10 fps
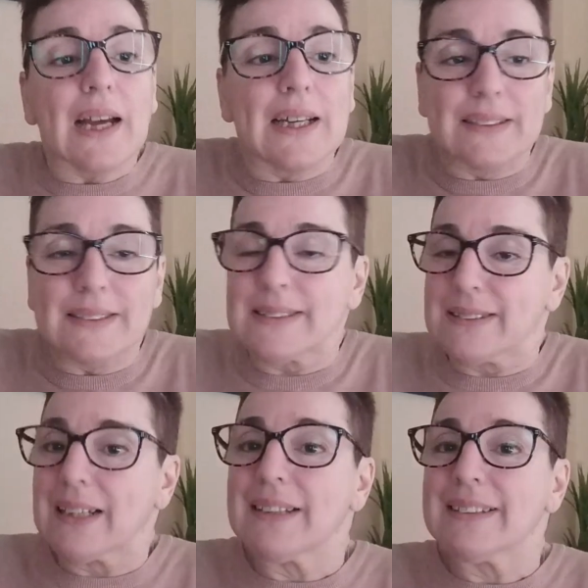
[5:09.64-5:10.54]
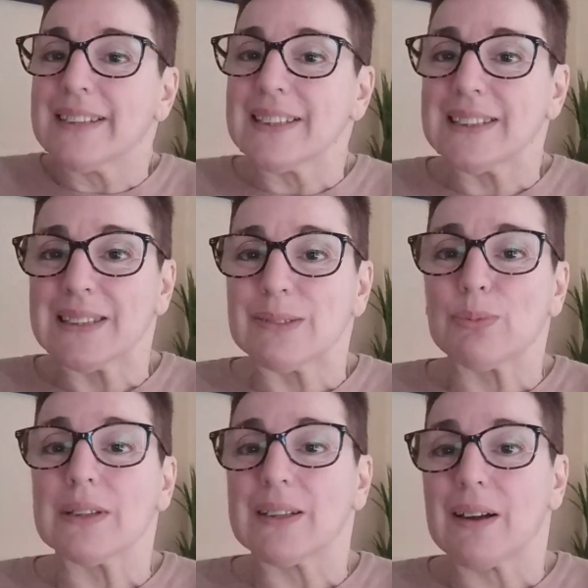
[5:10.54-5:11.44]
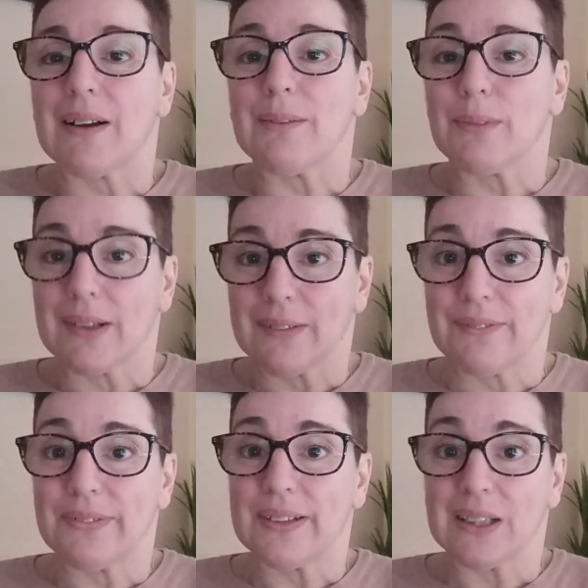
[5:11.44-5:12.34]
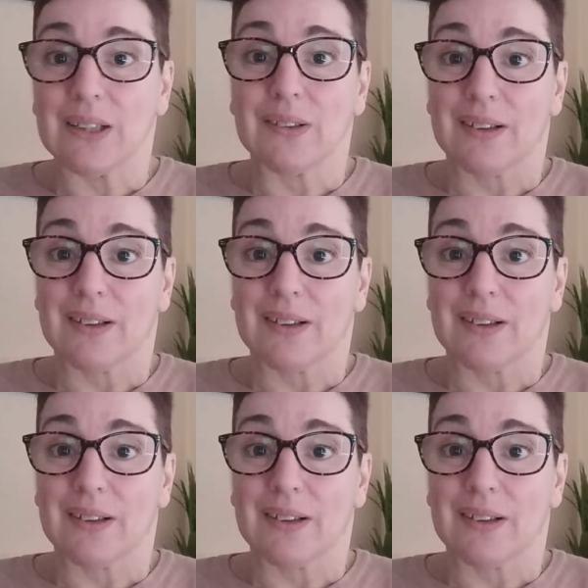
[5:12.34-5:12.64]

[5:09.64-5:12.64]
And so this is what I want for you